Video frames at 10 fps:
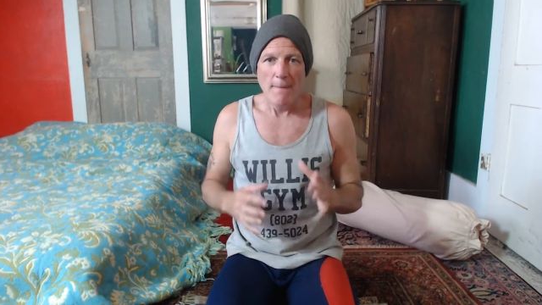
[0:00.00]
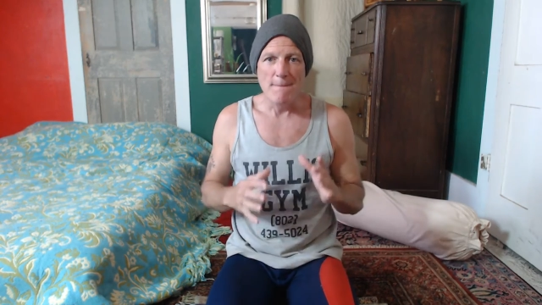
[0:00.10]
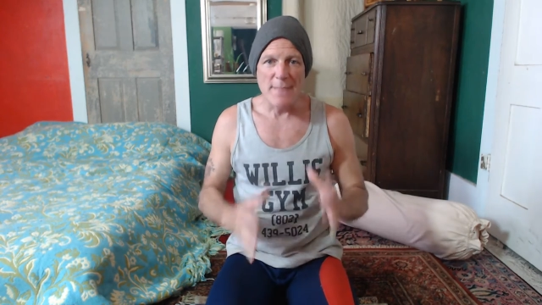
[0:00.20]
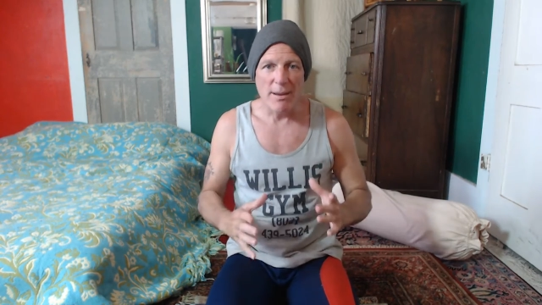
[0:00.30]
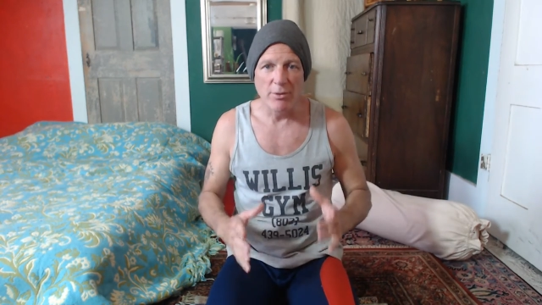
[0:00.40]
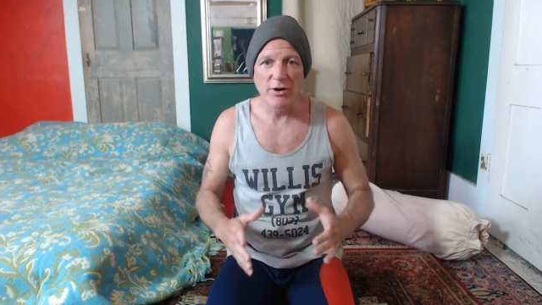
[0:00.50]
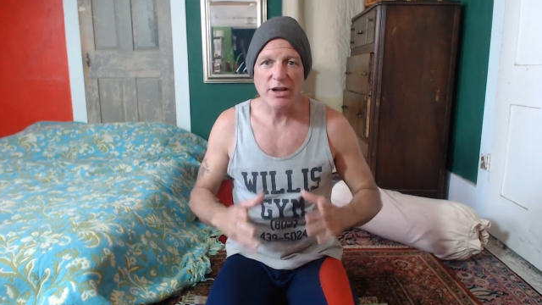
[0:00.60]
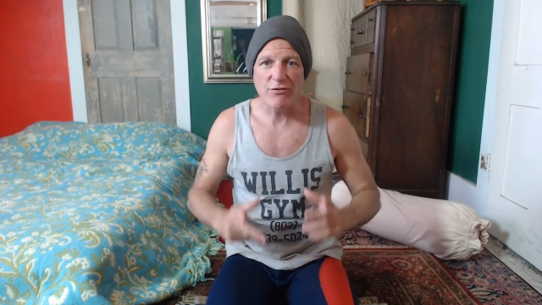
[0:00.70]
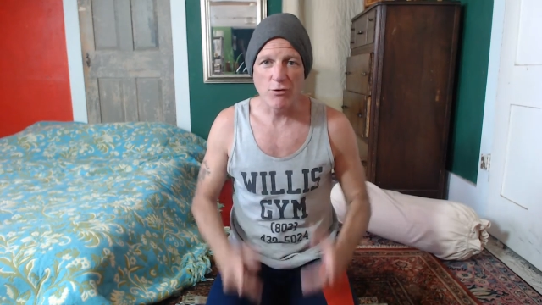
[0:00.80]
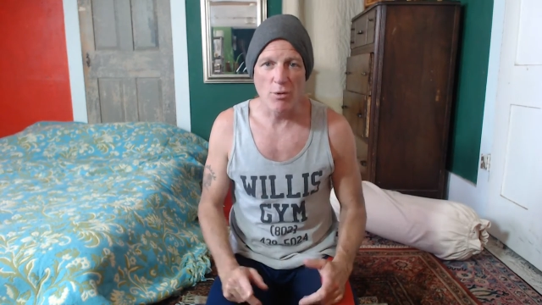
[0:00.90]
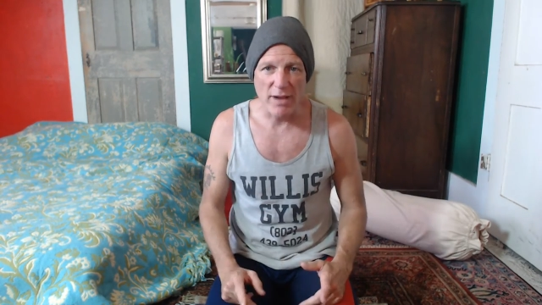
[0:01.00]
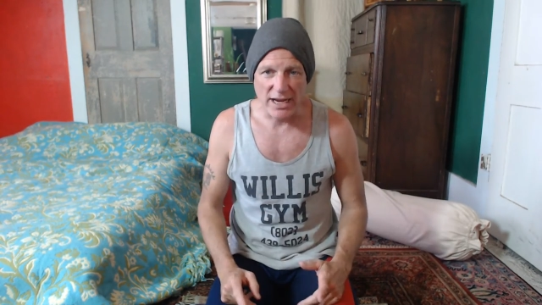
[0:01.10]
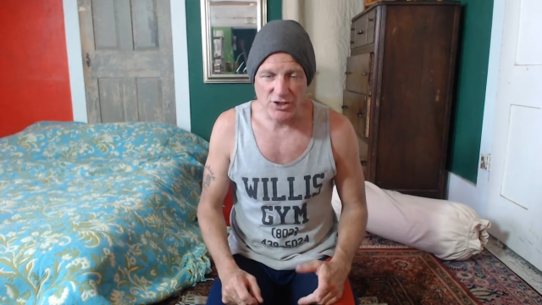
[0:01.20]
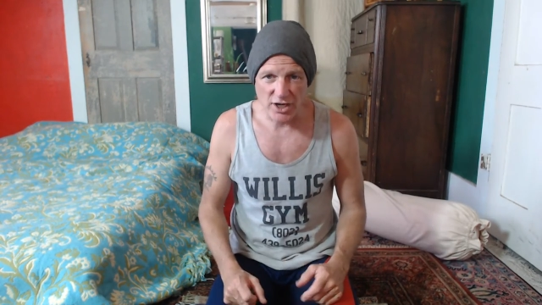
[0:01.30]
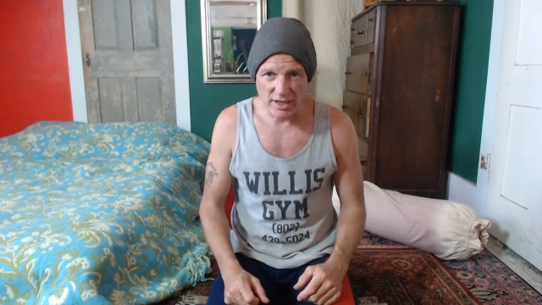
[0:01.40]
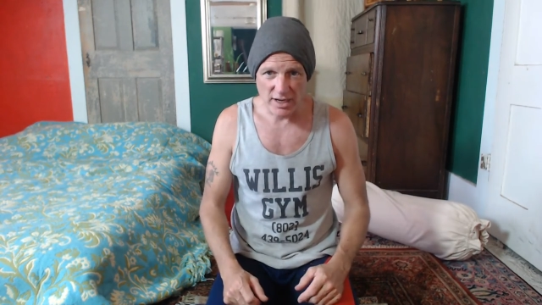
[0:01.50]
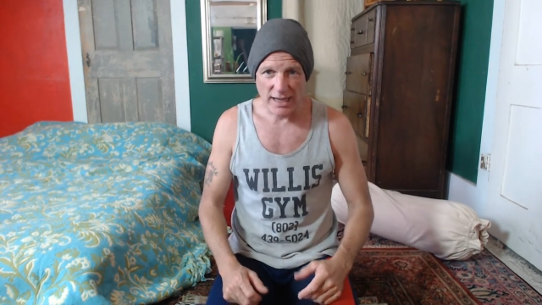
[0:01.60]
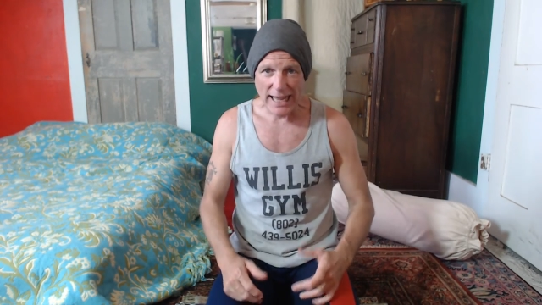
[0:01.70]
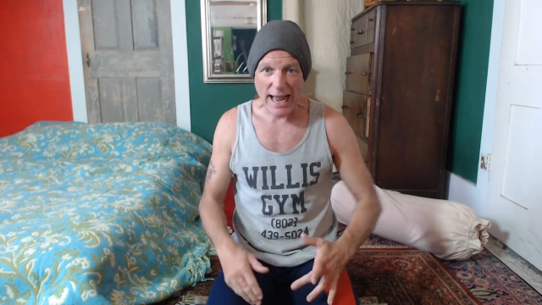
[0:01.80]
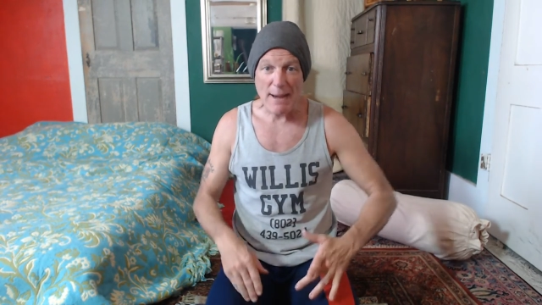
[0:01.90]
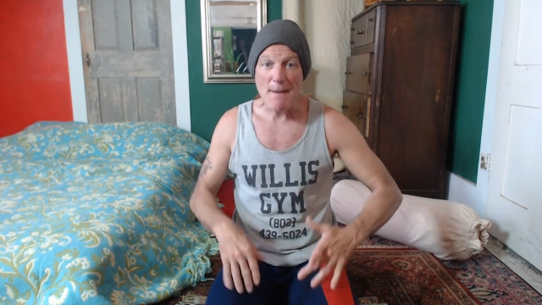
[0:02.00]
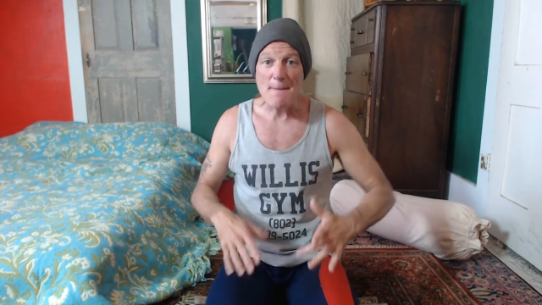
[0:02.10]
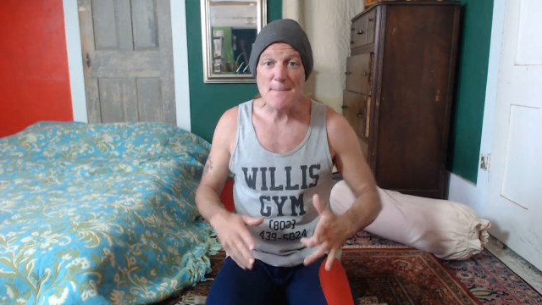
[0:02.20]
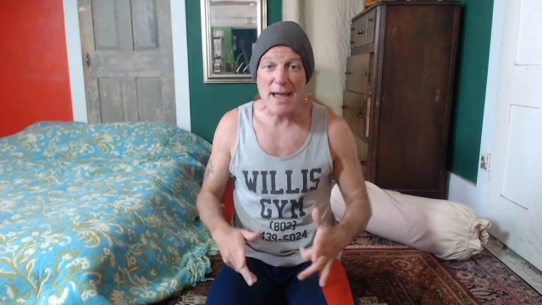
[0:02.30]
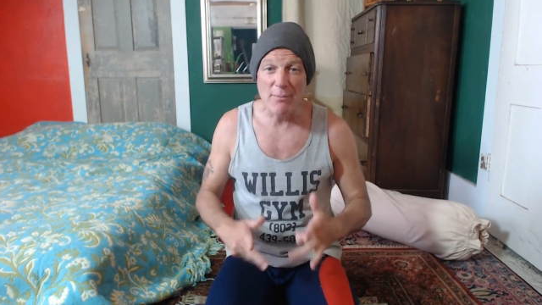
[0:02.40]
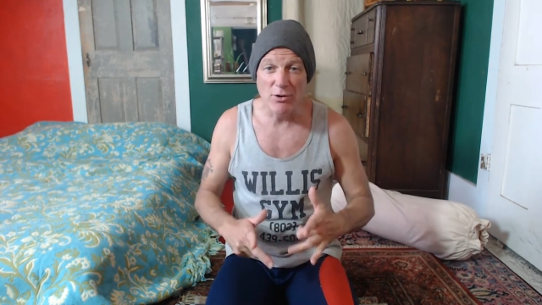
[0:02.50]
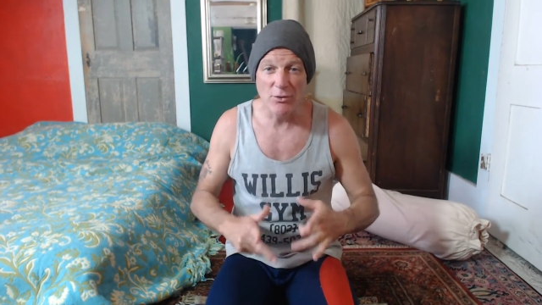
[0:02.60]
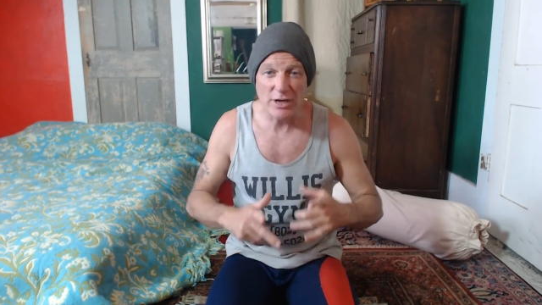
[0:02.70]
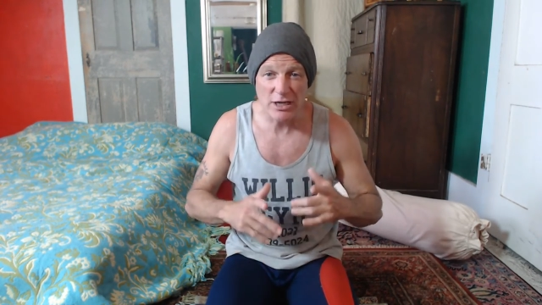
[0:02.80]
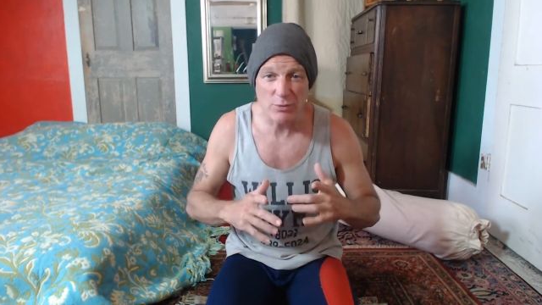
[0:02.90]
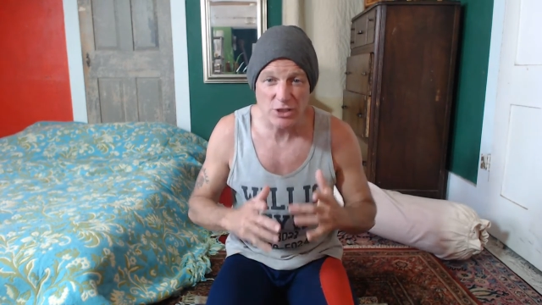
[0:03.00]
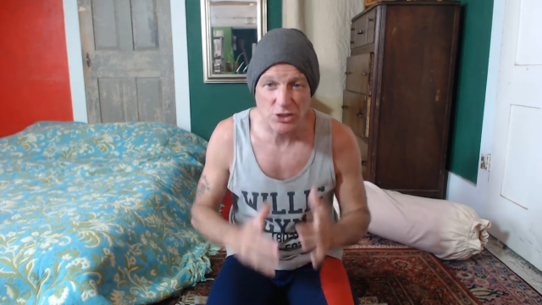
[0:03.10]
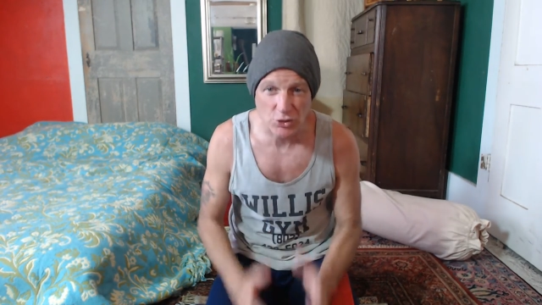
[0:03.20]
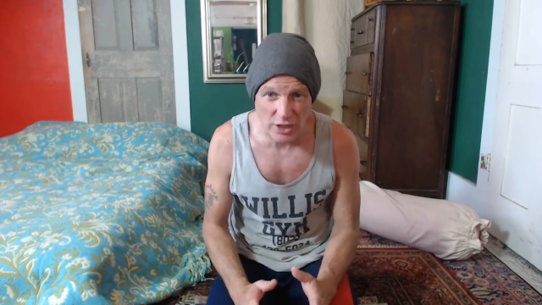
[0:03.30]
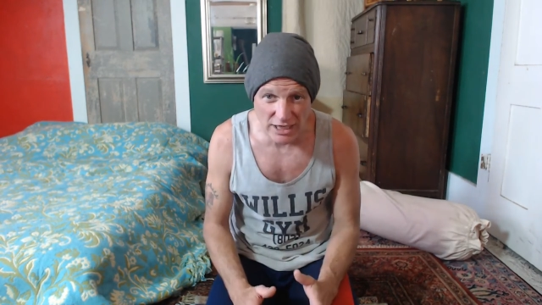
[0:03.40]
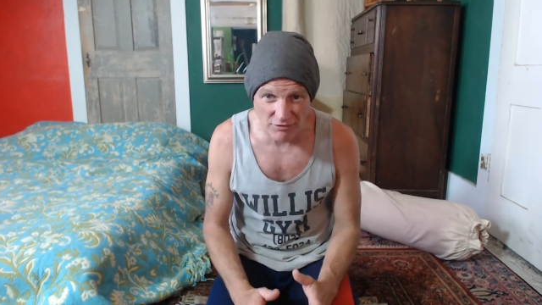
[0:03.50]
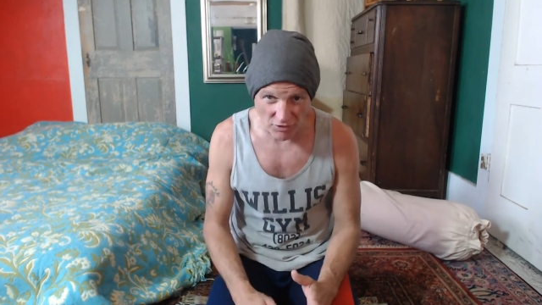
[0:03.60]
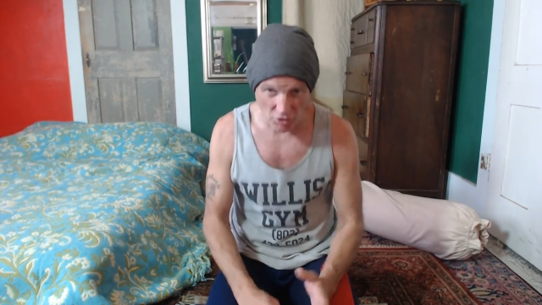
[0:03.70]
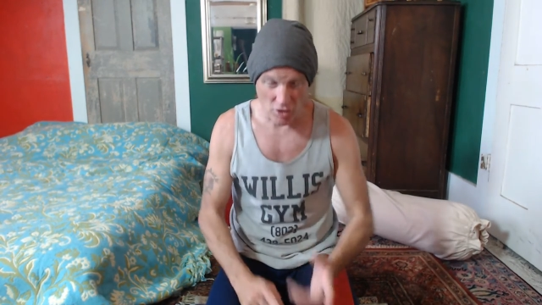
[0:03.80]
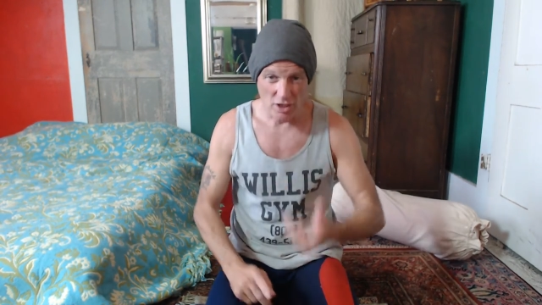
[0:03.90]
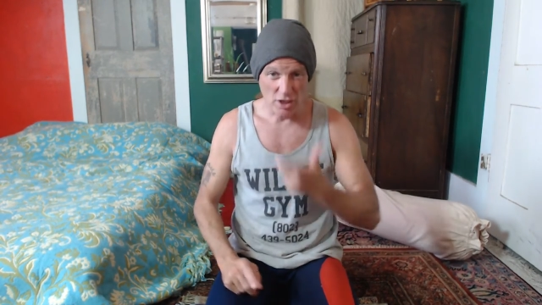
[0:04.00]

memory formation and memory retrieval